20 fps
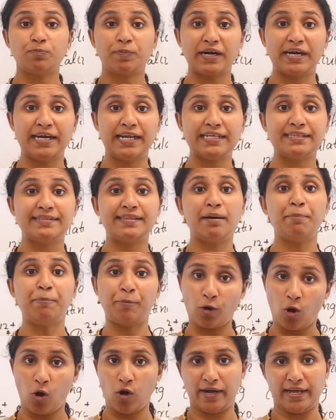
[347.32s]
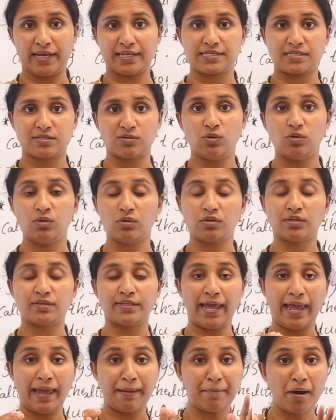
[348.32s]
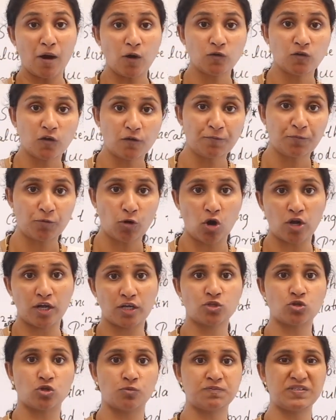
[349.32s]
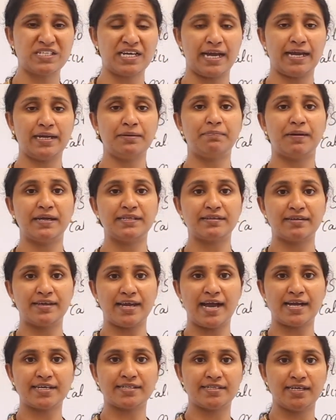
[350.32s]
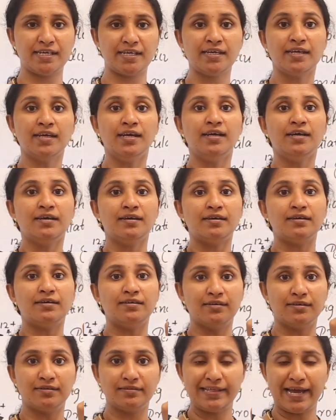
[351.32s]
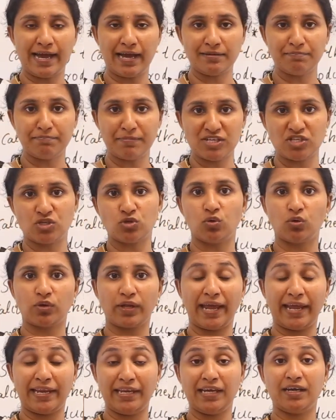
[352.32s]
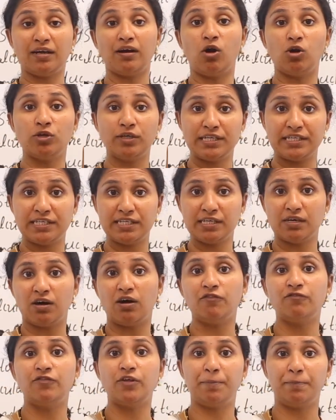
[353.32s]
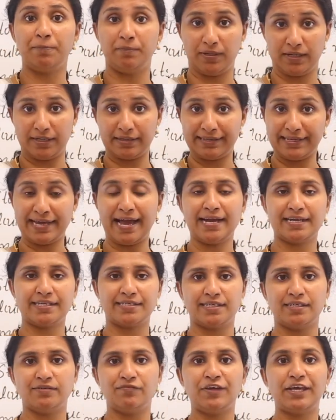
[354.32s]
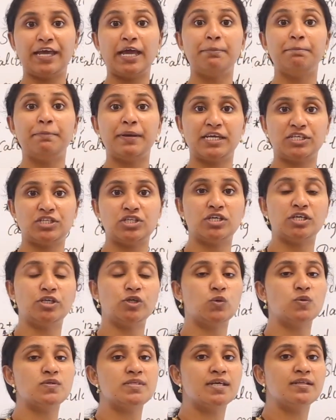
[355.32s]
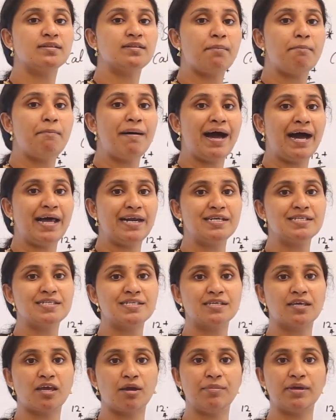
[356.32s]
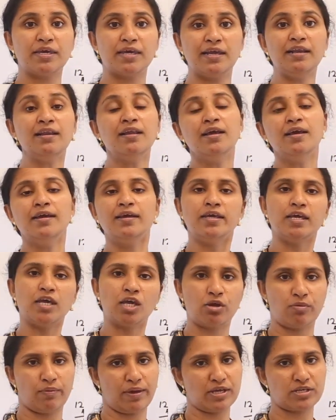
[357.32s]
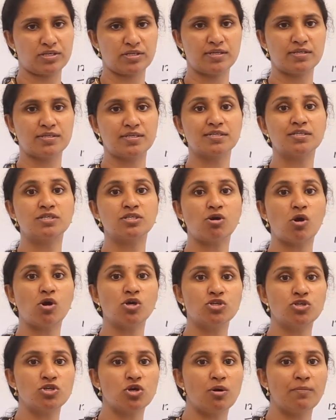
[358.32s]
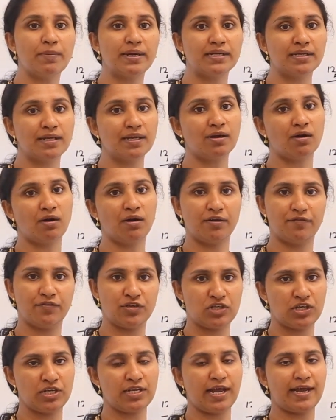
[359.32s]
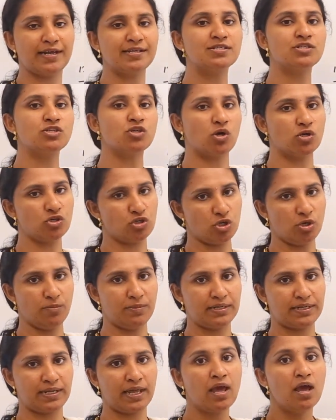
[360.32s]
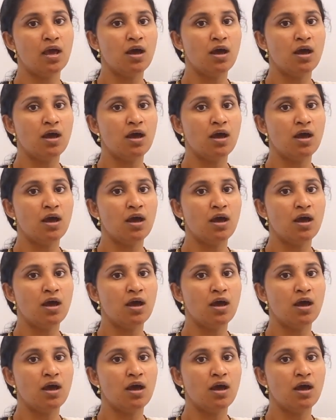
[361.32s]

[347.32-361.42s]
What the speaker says: predict the products or the amount of product obtained by reacting that much or any quantity of the reactant, we can measure using the balanced chemical equation. This is stoichiometry coefficient and stoichiometry.